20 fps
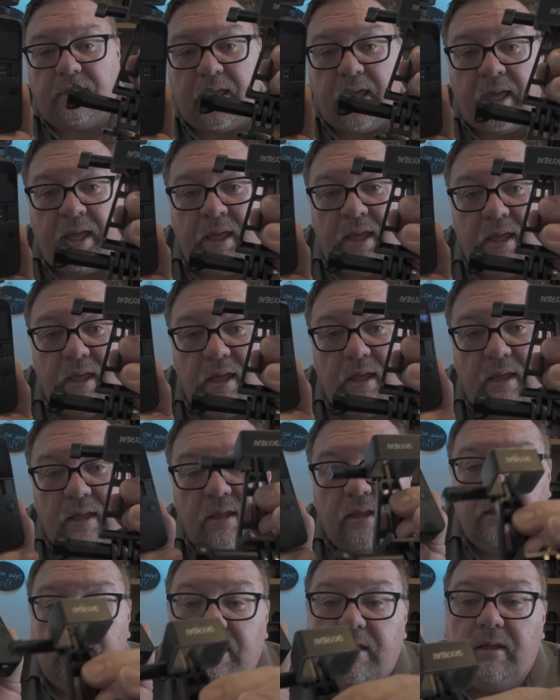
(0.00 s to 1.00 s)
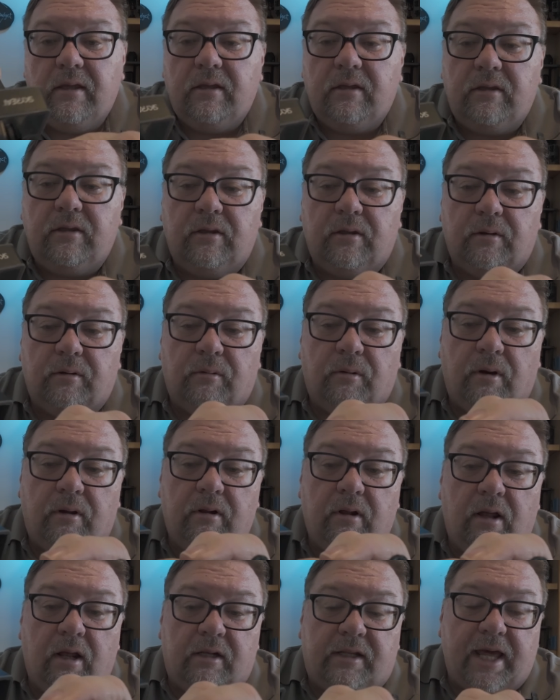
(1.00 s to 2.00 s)
Okay. You
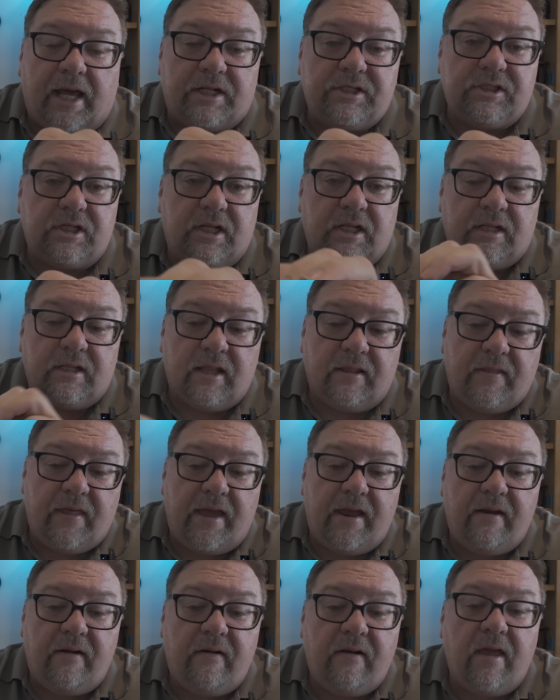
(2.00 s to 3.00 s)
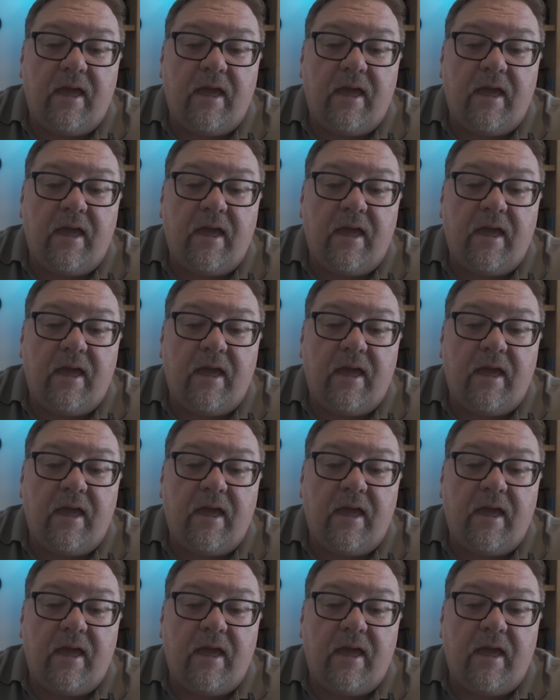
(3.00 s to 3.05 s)
attach it into there,